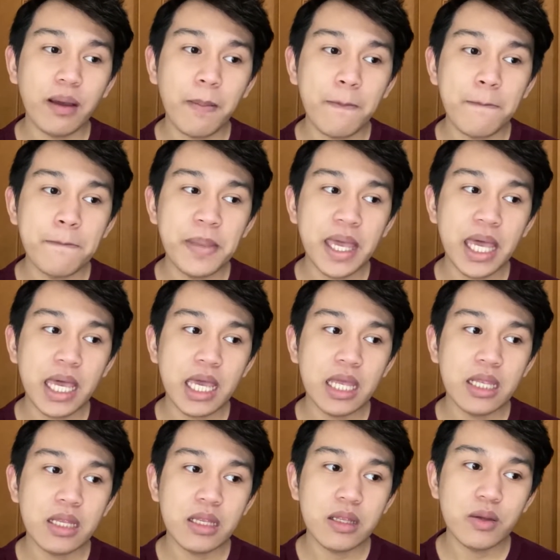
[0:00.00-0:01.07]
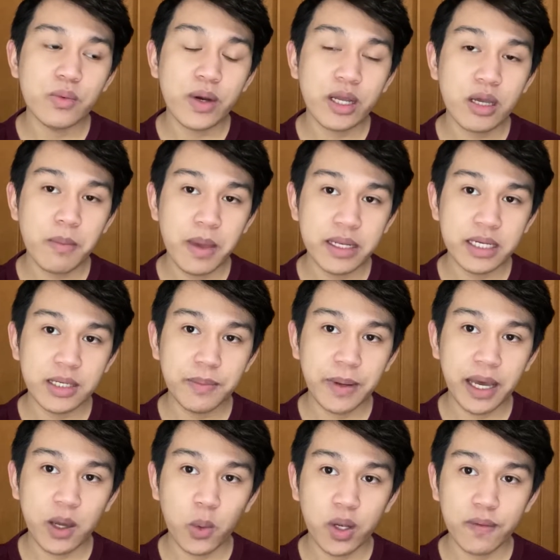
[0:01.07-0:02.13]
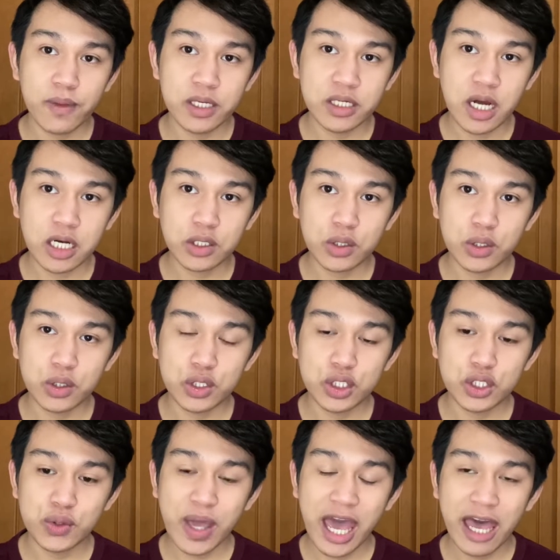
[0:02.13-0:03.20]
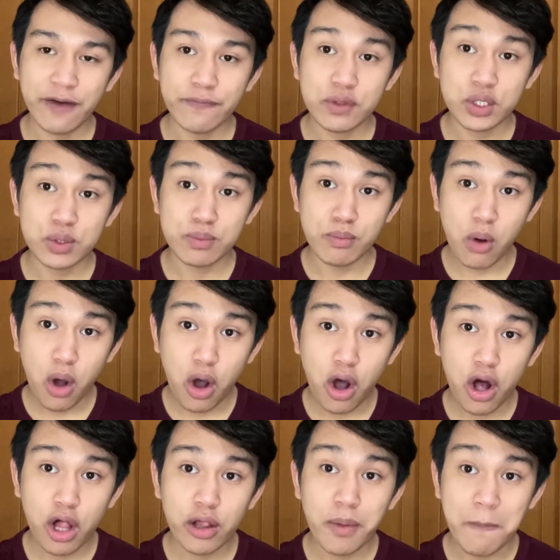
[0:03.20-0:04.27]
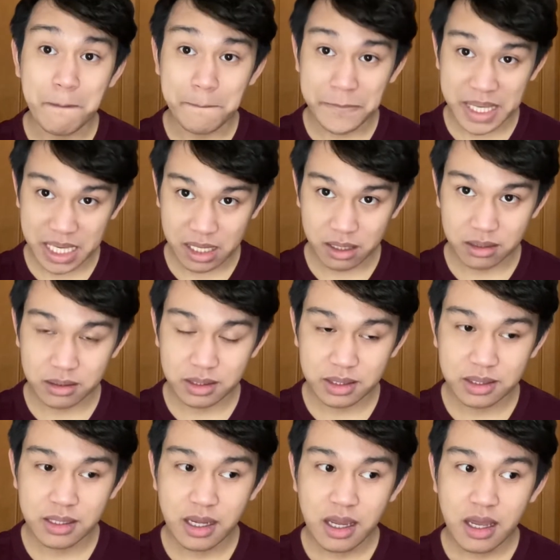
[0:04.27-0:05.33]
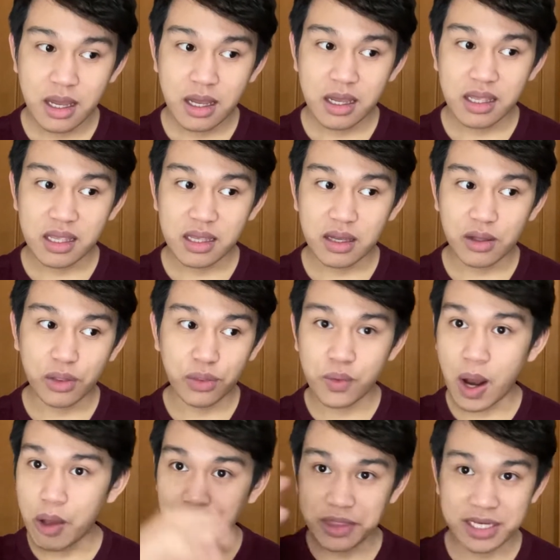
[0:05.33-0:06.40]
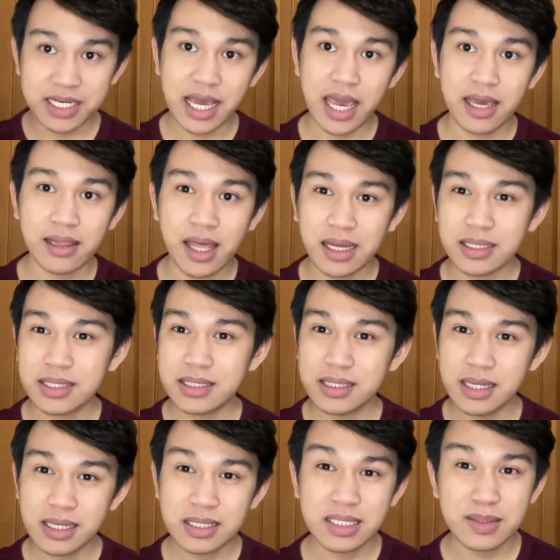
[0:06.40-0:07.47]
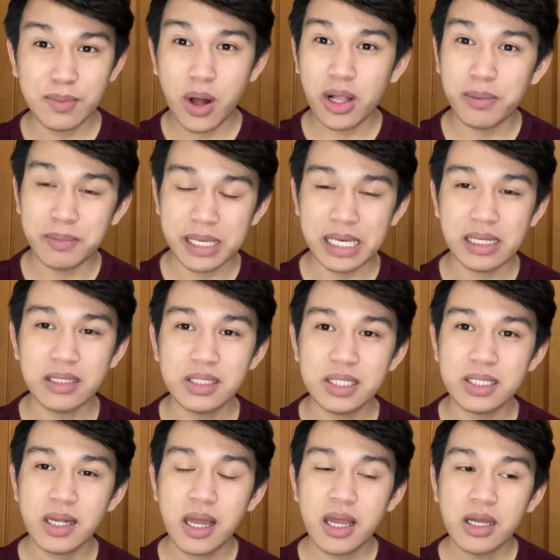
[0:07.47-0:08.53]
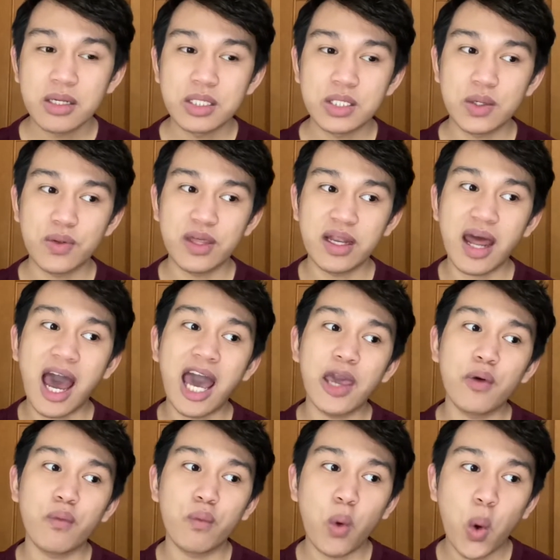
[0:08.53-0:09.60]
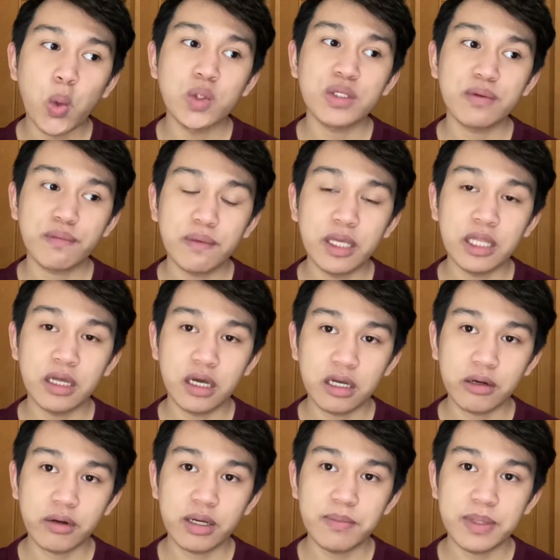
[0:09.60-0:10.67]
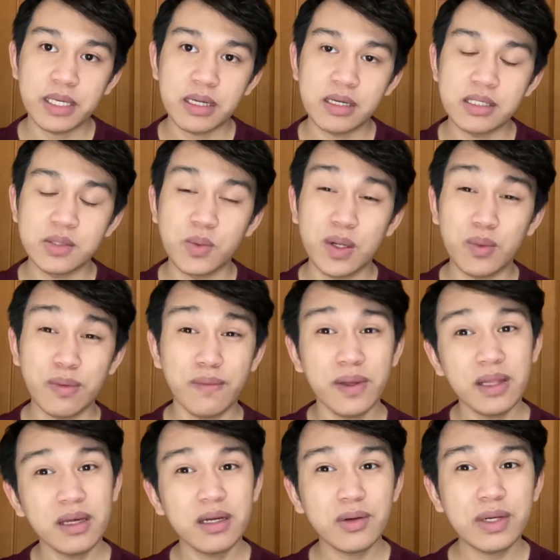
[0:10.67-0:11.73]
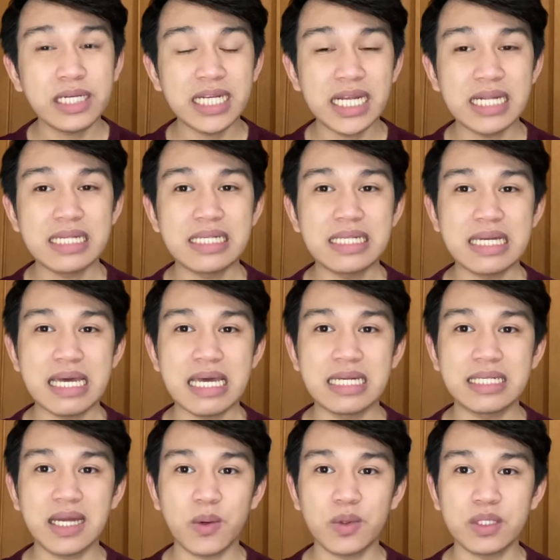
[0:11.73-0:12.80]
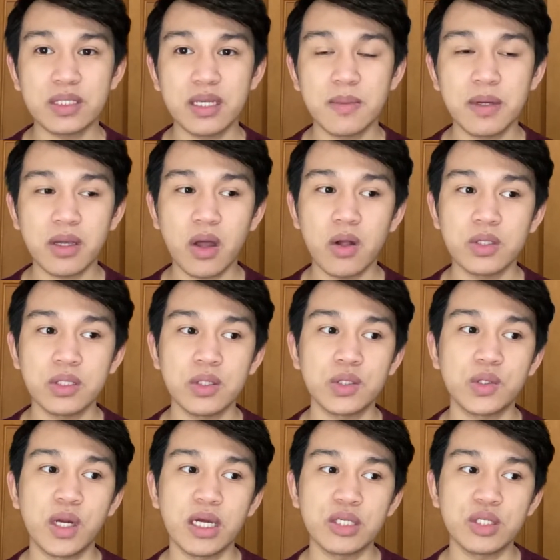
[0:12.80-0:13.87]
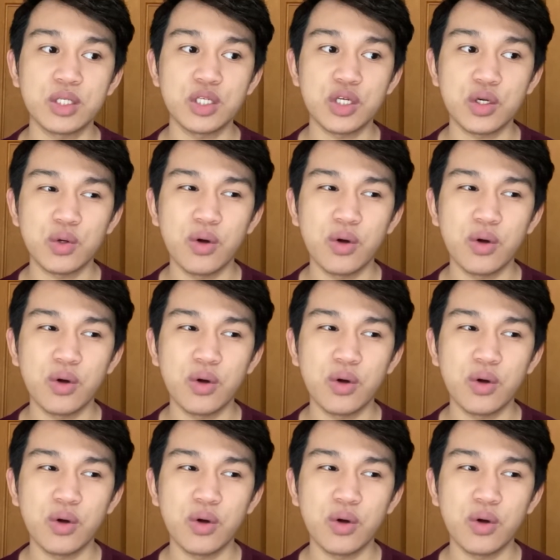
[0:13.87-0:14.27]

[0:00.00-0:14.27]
been recommended by one of the doctors to have small meals throughout the day, like 6 small meals, so that I won't feel hungry, because when we feel hungry, tendency is our stomach also tries to